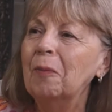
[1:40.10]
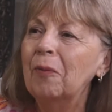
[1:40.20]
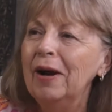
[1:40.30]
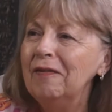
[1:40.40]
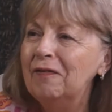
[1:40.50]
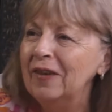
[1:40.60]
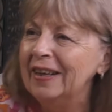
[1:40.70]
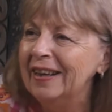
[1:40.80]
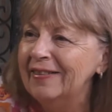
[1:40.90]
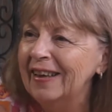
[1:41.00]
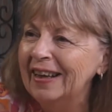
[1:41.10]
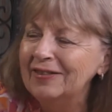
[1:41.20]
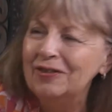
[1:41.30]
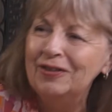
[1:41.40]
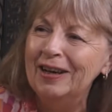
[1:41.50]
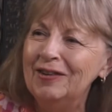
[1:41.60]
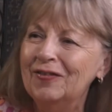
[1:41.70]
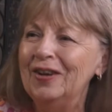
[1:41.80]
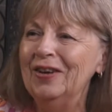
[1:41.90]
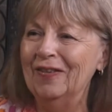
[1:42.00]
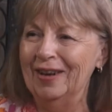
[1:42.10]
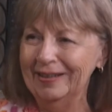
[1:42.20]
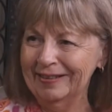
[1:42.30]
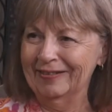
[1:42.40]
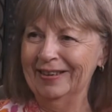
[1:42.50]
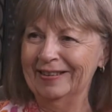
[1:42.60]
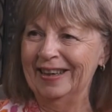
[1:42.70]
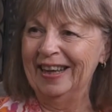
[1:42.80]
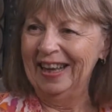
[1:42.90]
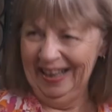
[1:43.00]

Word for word: brain fitness exercise it for you also. For me, oh,